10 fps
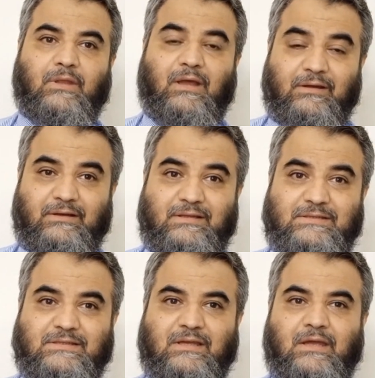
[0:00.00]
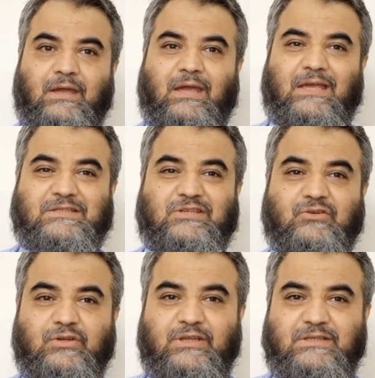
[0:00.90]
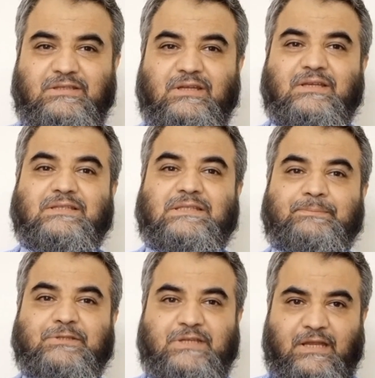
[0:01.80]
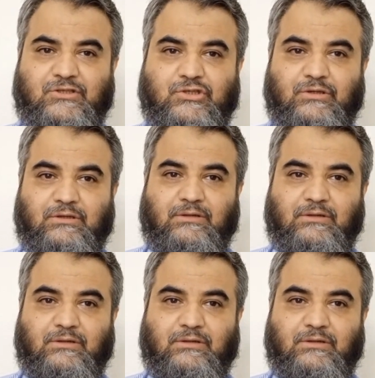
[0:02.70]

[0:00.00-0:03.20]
occurrence has decreased substantially.